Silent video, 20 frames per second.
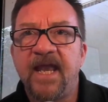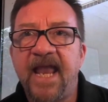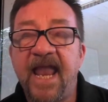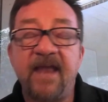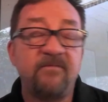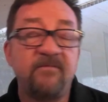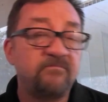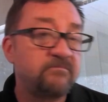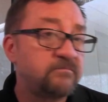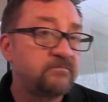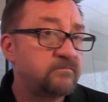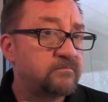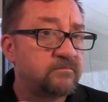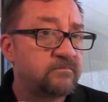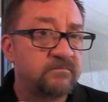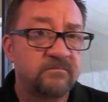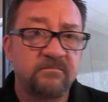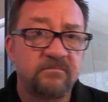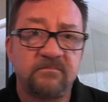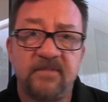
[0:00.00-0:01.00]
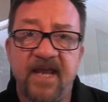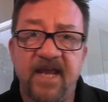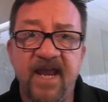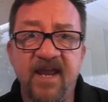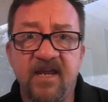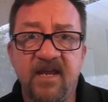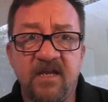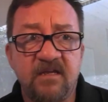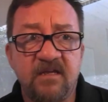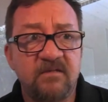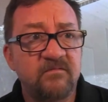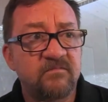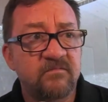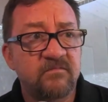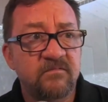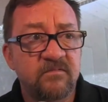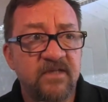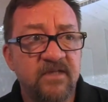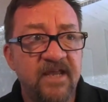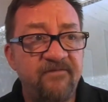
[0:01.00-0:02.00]
and hey,
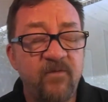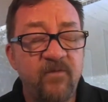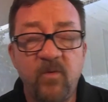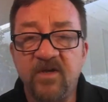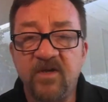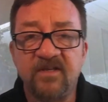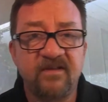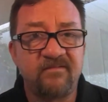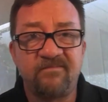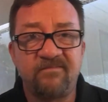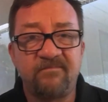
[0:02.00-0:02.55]
If it was,